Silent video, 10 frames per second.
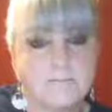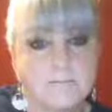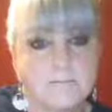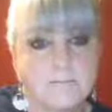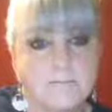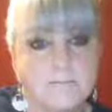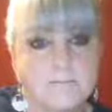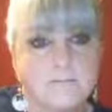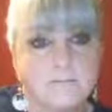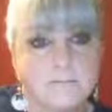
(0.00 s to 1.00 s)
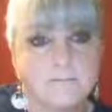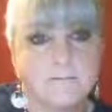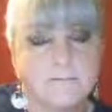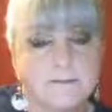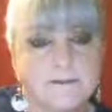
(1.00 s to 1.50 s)

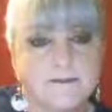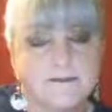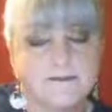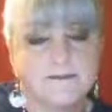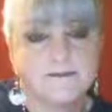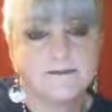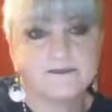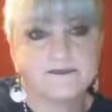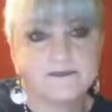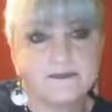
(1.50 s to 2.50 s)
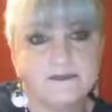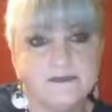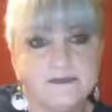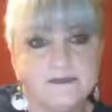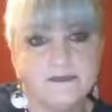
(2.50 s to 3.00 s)

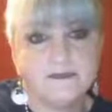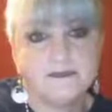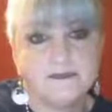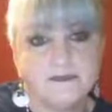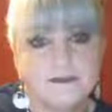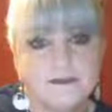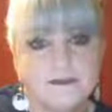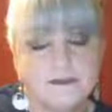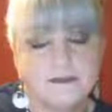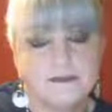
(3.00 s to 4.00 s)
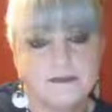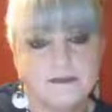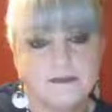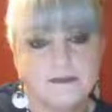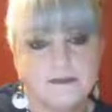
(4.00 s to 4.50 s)

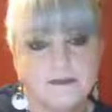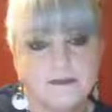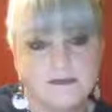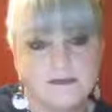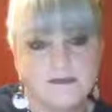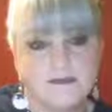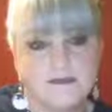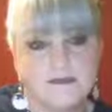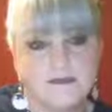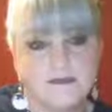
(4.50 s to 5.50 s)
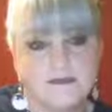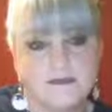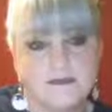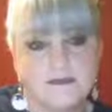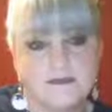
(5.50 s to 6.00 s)

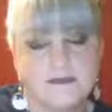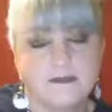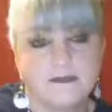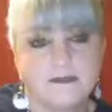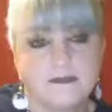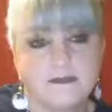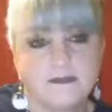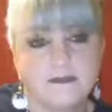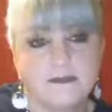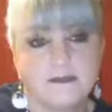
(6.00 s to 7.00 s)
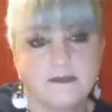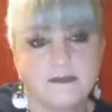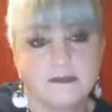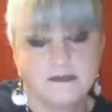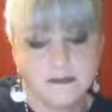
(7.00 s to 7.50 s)

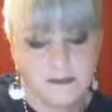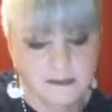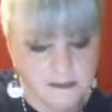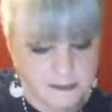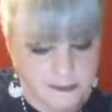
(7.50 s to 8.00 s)
The person shown says nothing.